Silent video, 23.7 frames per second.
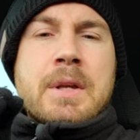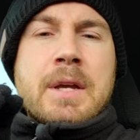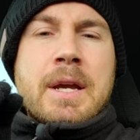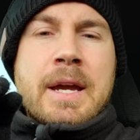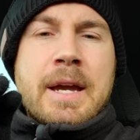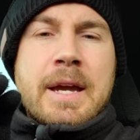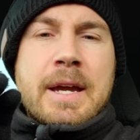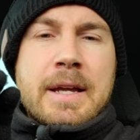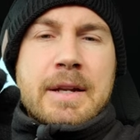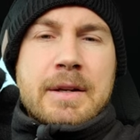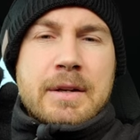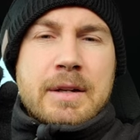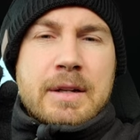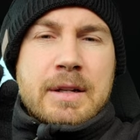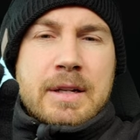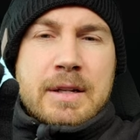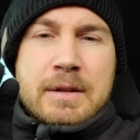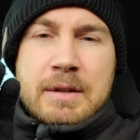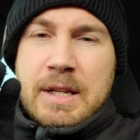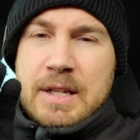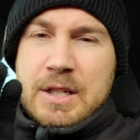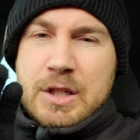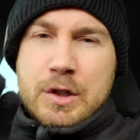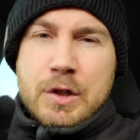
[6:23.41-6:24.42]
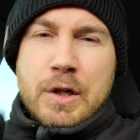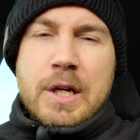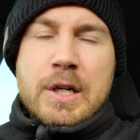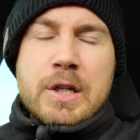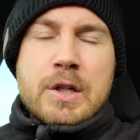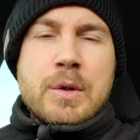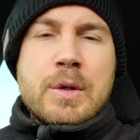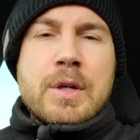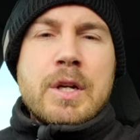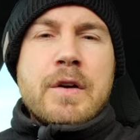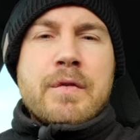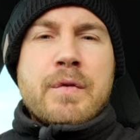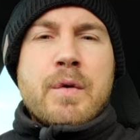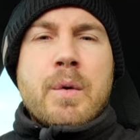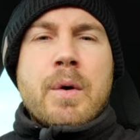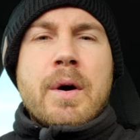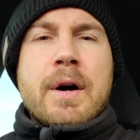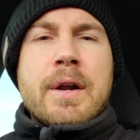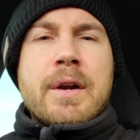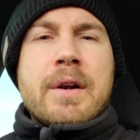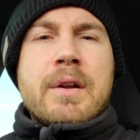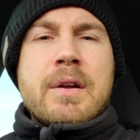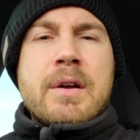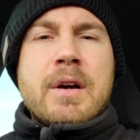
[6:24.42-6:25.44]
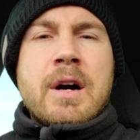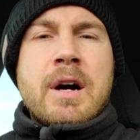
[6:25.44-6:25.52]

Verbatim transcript: And let's try and do another one.